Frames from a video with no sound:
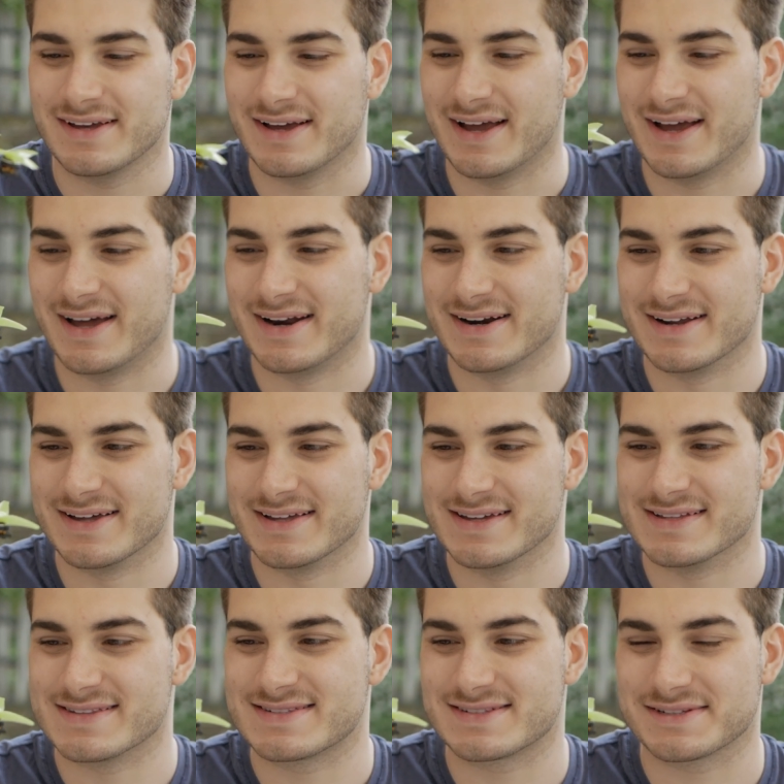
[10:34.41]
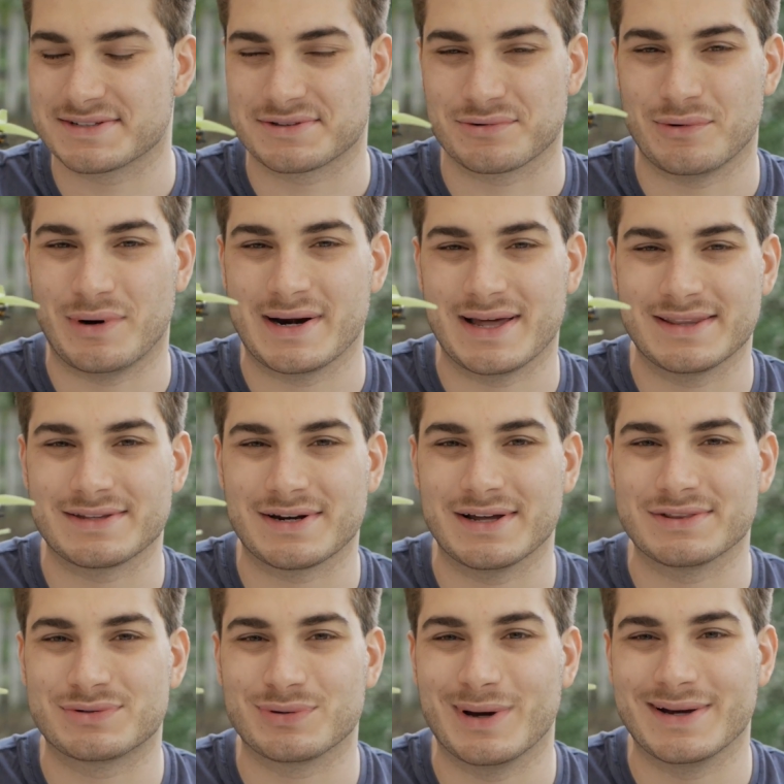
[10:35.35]
and it's
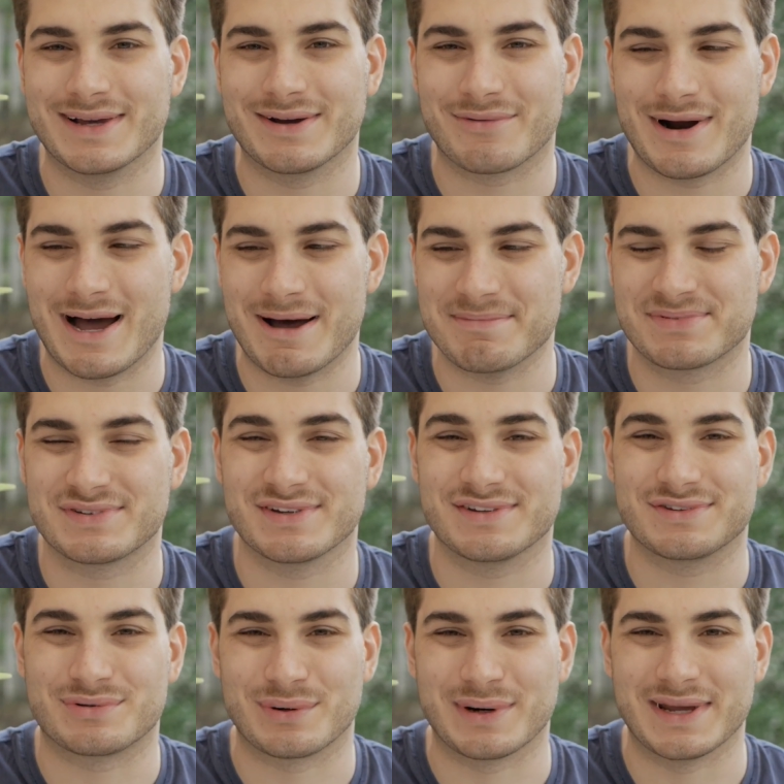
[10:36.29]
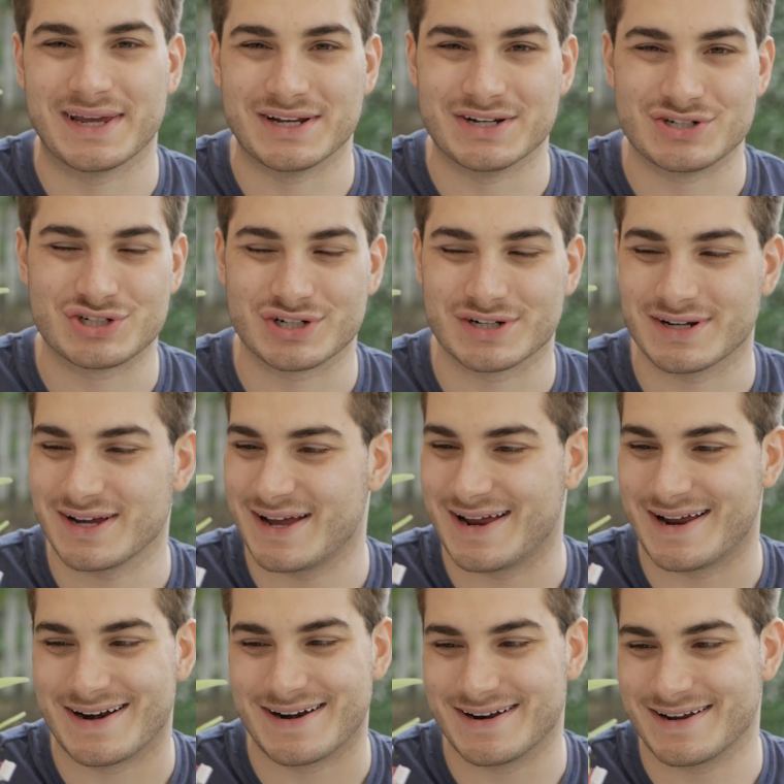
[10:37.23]
120 grams, 3-inch,
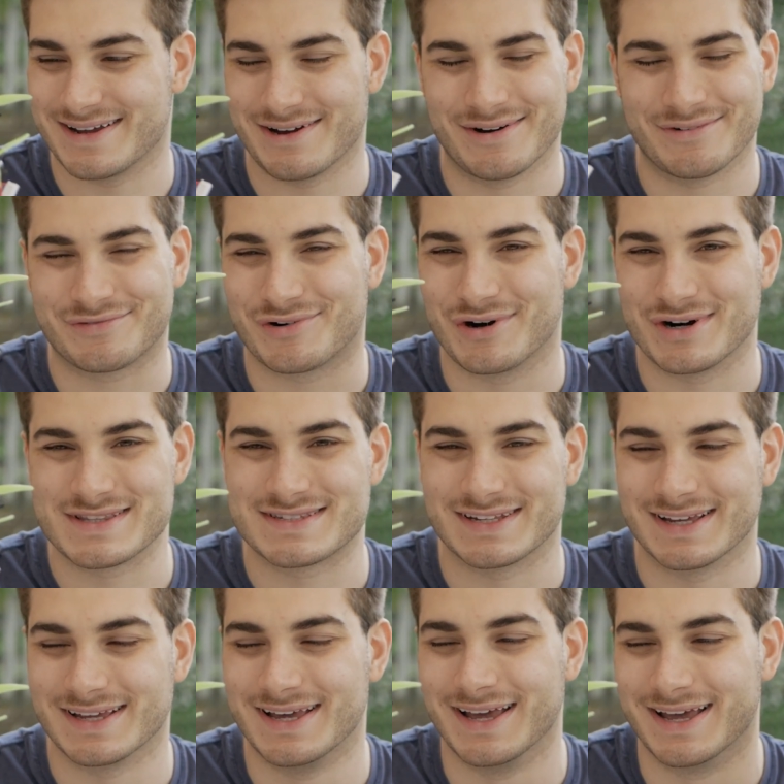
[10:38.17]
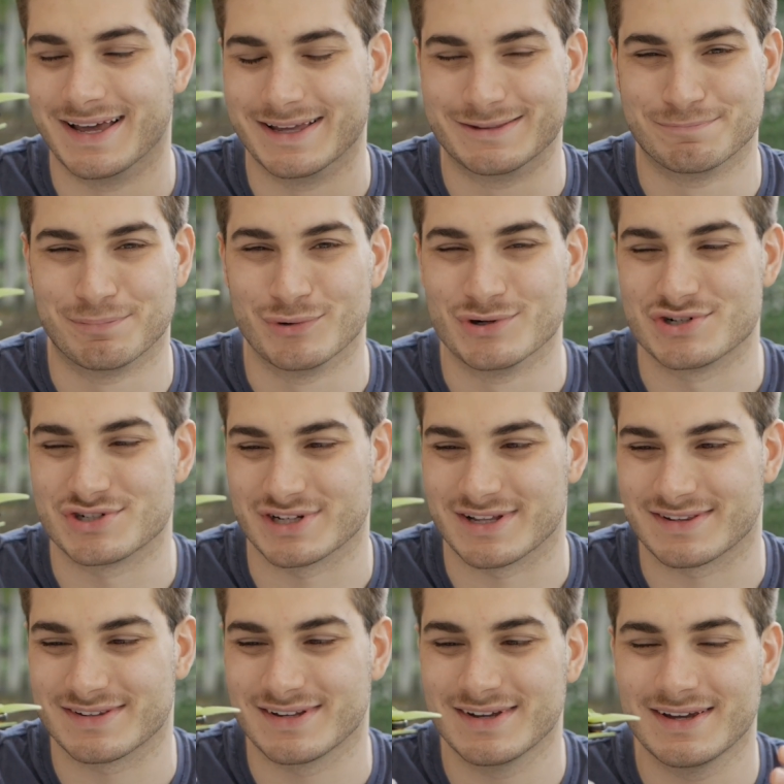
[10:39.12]
and of course it
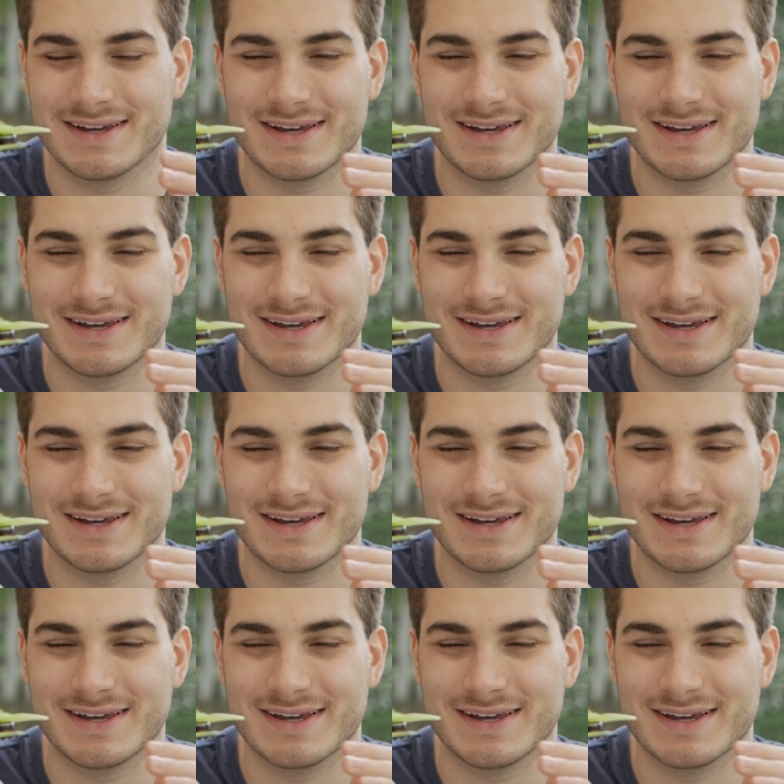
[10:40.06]
pushes.